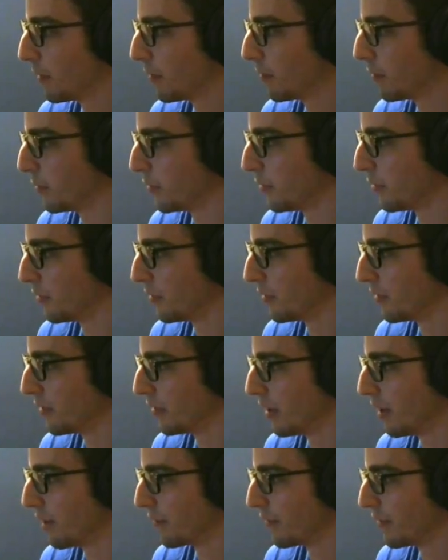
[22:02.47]
bubble bowl
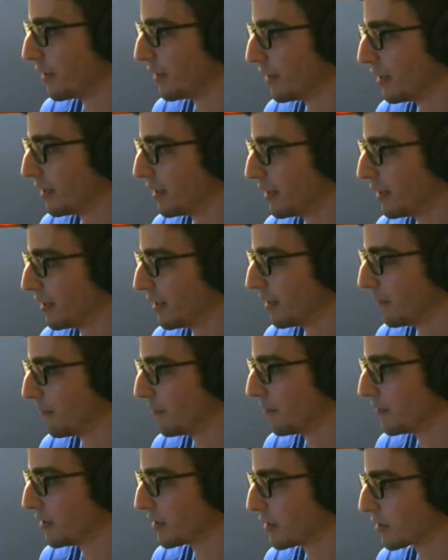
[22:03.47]
off of the
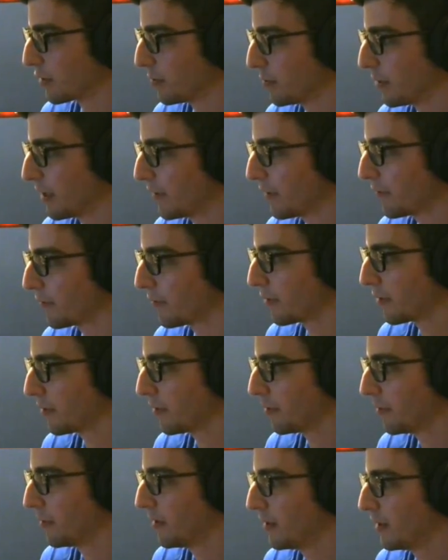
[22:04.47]
disco
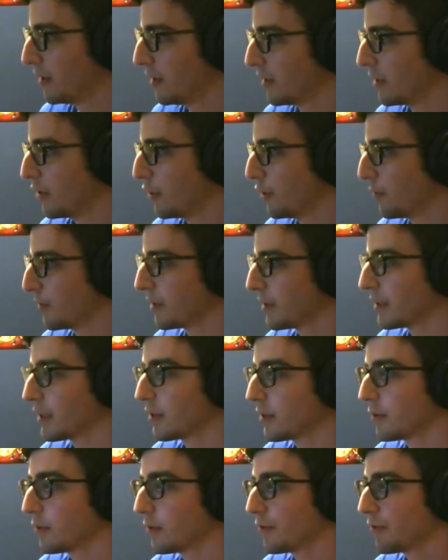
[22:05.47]
platform, hoping to get
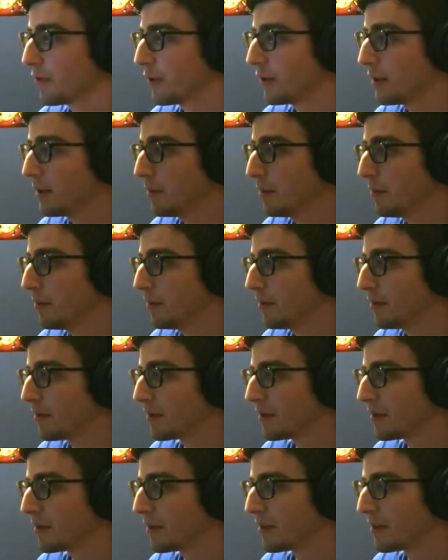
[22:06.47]
a 1 frame.
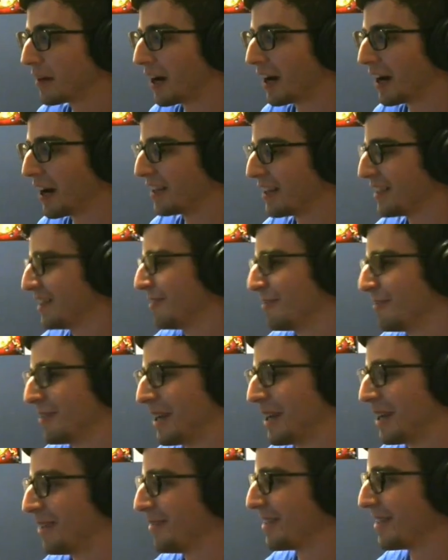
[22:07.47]
All right, I
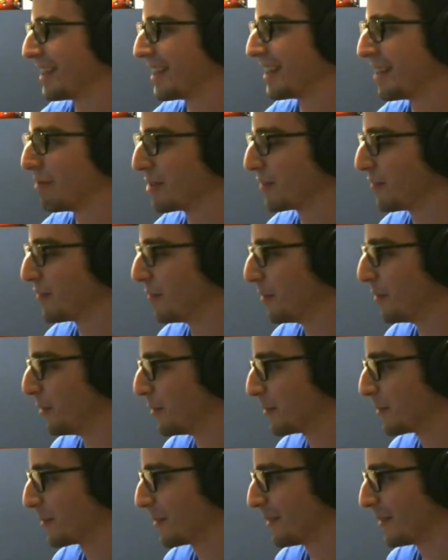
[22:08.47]
didn't even get that much of a
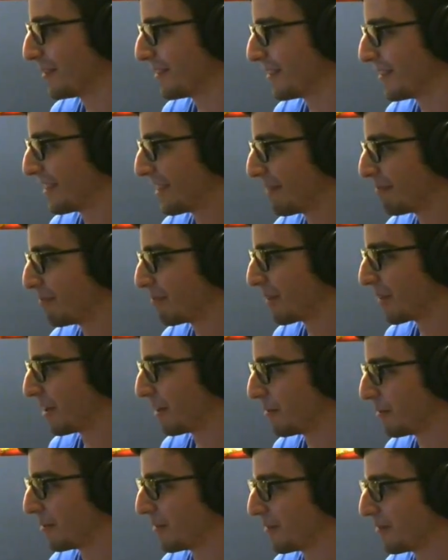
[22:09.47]
boost, so that
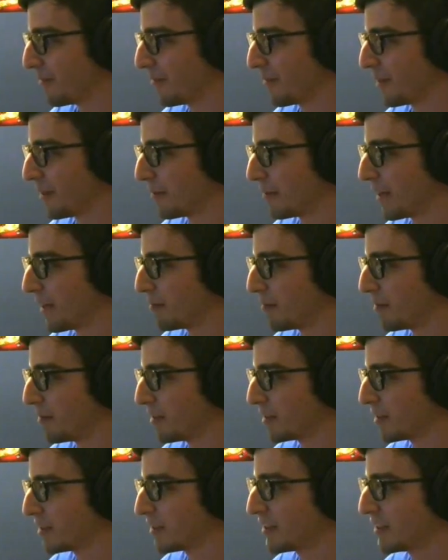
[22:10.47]
probably wouldn't have helped that
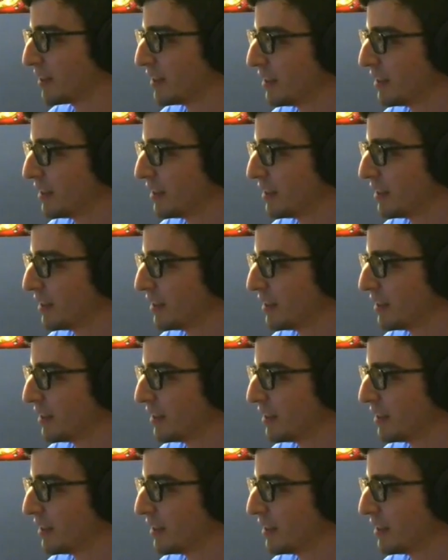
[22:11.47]
much.